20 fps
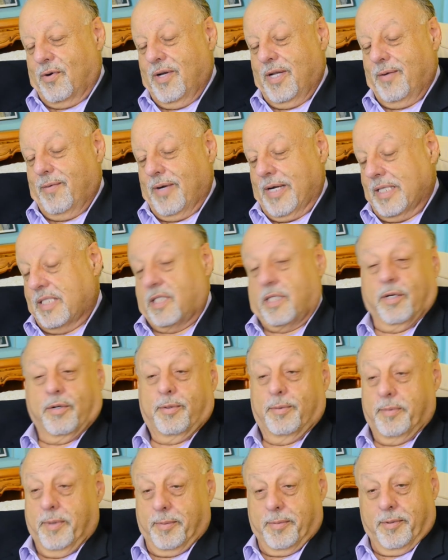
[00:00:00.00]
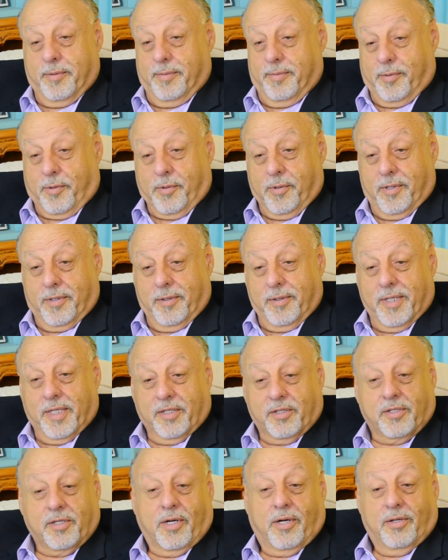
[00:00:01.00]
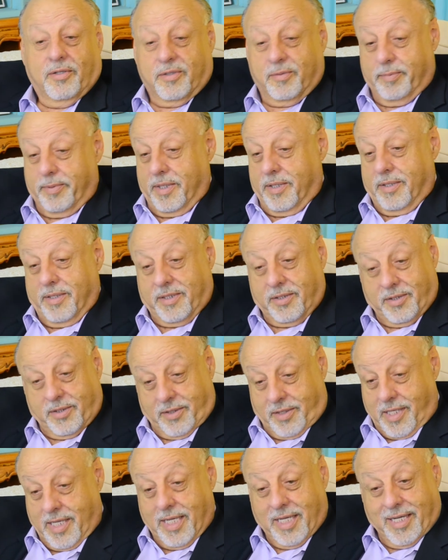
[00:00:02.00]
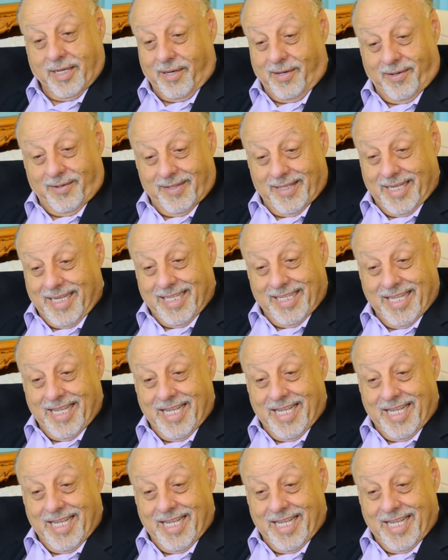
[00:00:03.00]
anyway, I still remember ordering a Salisbury steak and all that,